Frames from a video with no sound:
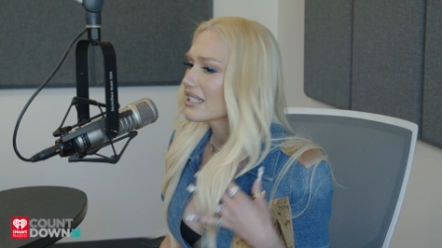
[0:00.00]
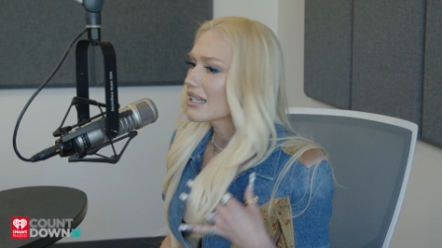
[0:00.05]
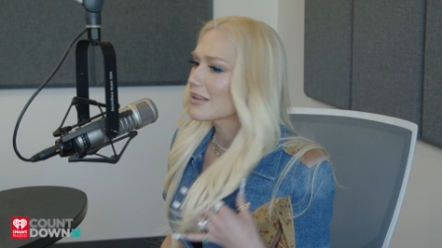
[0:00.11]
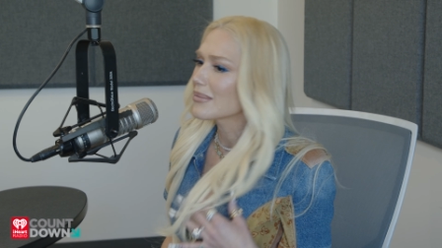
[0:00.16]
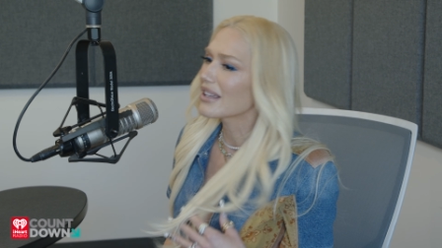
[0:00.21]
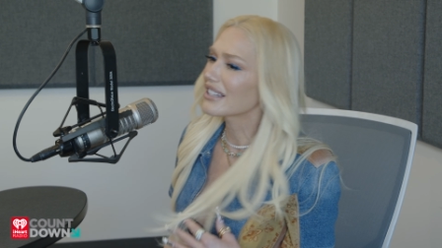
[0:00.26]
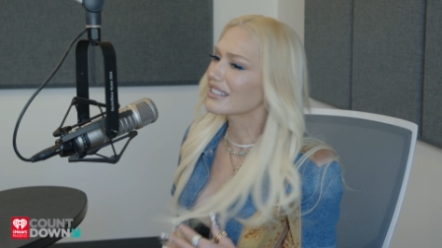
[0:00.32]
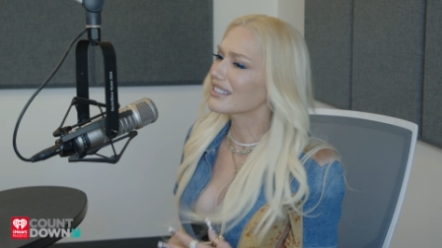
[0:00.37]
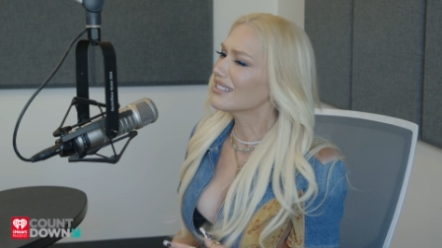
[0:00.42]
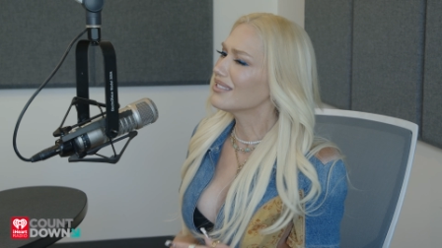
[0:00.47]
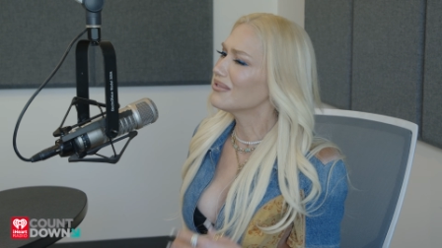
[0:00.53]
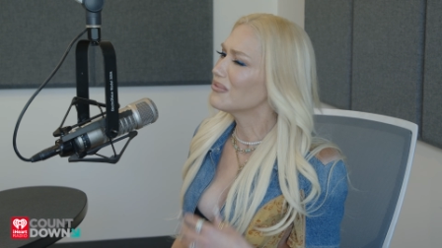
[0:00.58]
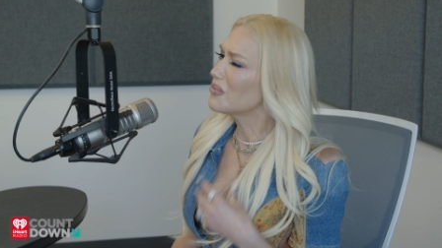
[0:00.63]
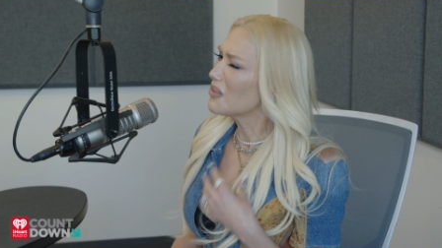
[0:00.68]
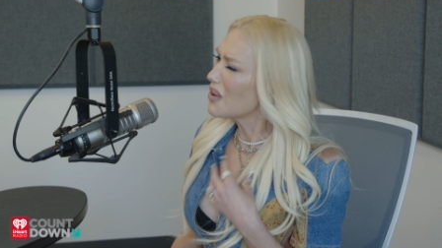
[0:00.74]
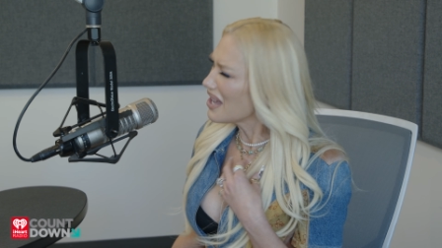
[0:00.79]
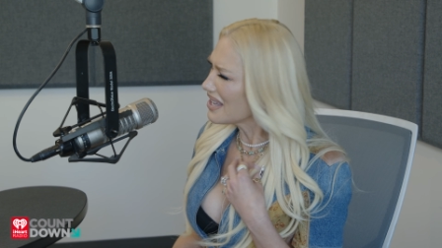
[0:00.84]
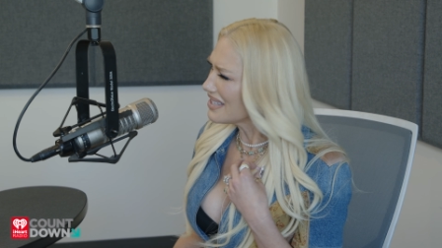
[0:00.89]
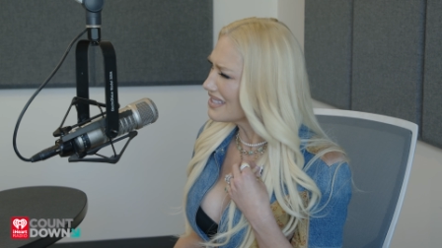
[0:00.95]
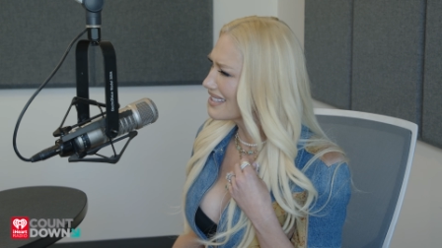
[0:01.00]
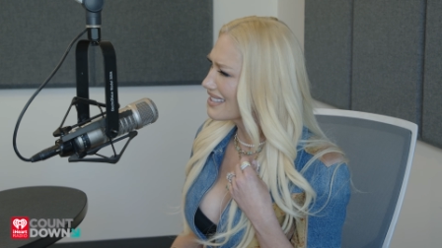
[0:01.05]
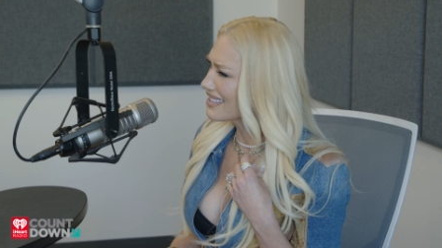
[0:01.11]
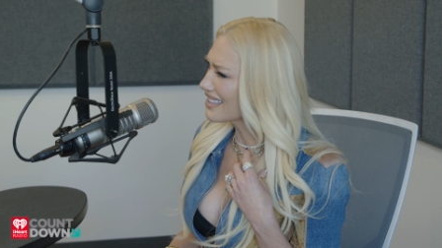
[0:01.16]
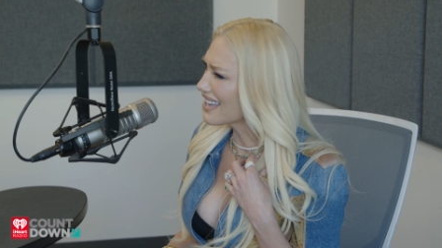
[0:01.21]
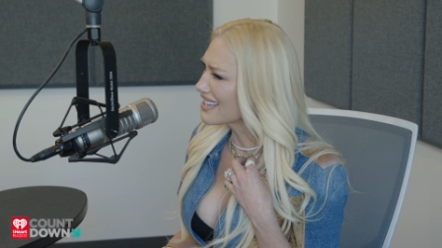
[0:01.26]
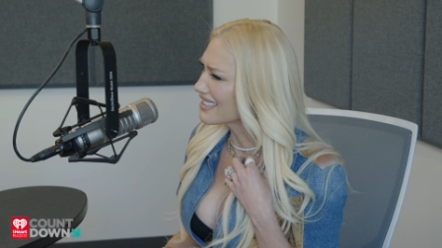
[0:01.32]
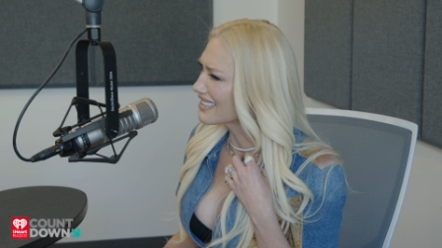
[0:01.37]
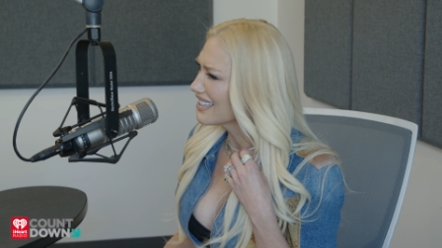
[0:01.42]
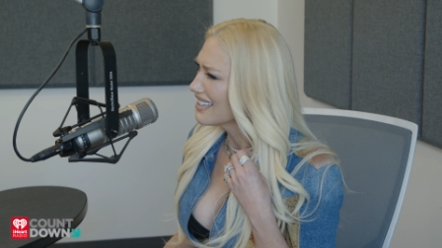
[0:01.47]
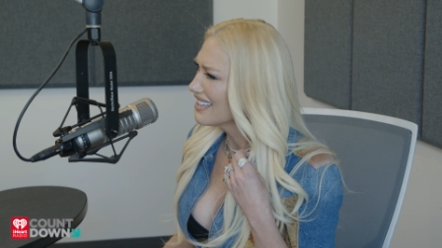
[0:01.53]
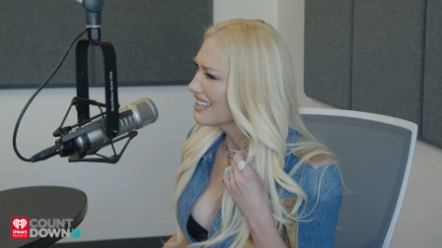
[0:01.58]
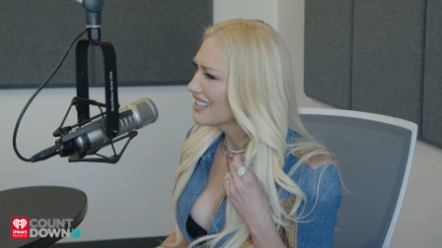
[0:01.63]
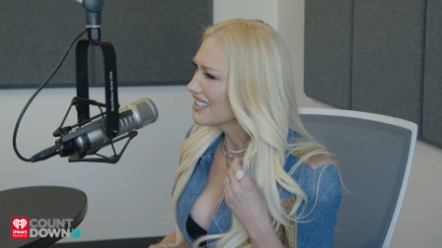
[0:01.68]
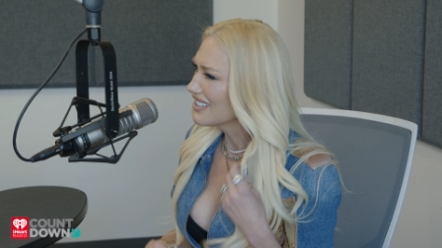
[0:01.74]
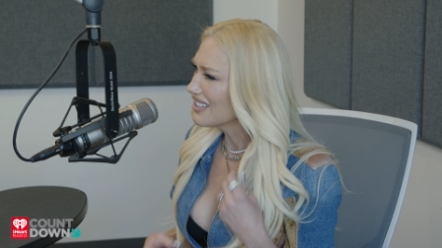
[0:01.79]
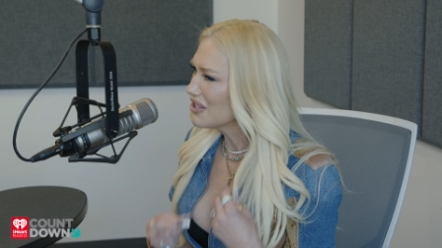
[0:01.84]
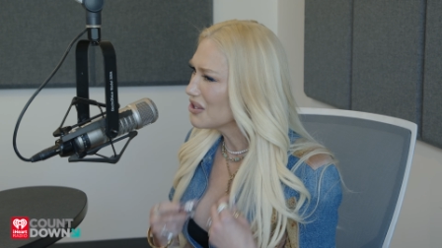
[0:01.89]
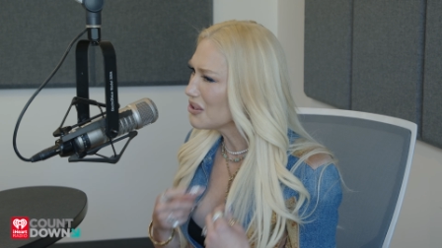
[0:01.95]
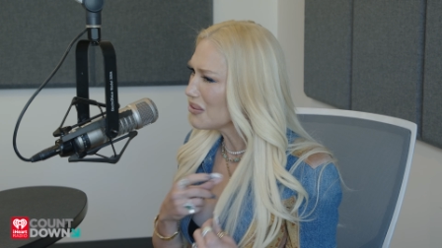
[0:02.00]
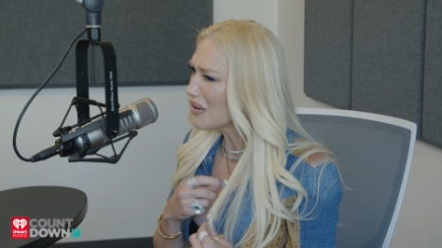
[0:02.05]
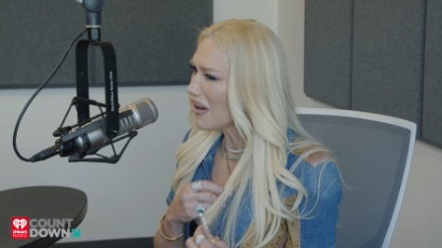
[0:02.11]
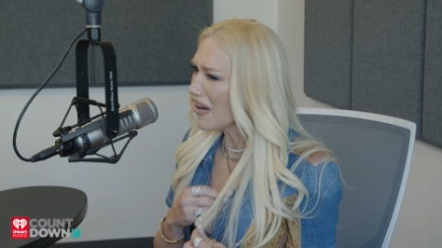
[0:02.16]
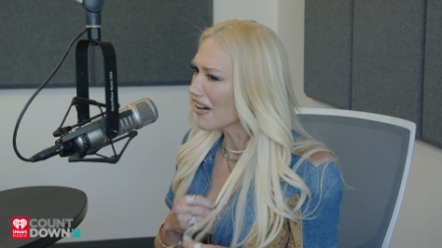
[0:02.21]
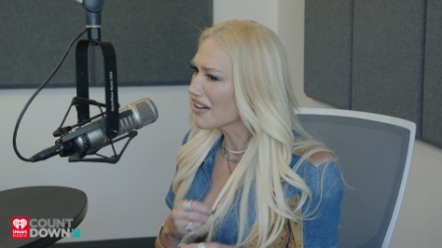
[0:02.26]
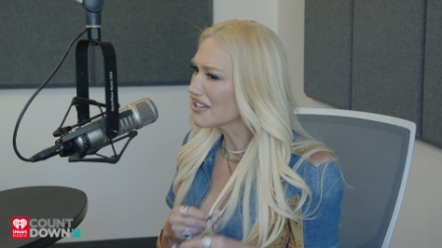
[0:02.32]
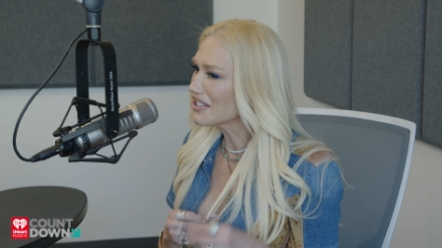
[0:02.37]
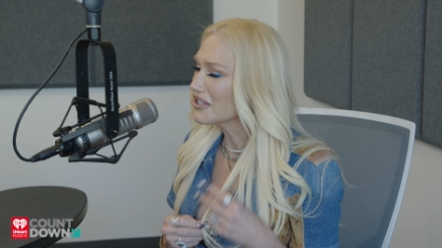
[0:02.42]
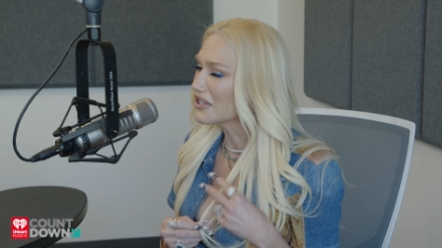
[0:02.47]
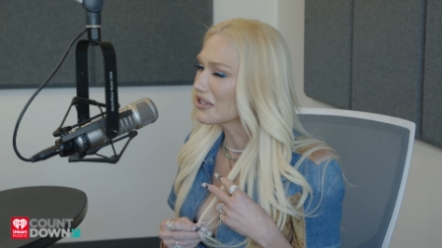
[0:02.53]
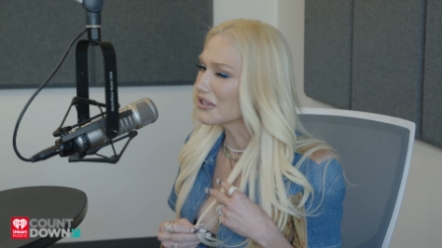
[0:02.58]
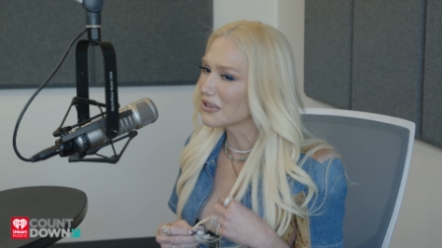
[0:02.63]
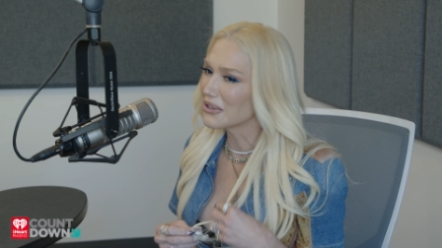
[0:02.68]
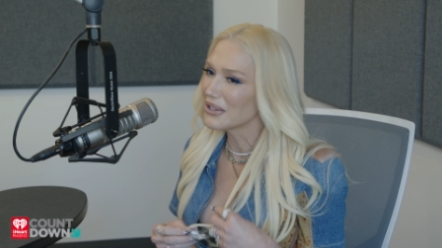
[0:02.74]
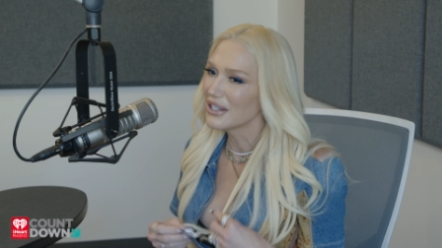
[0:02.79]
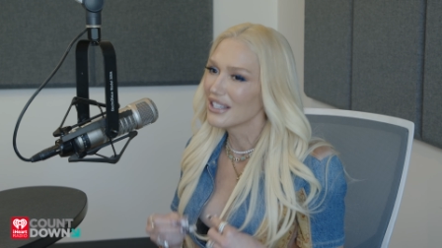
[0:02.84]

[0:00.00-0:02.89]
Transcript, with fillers: And I'm like, what? Like, what, the, what? Who are you,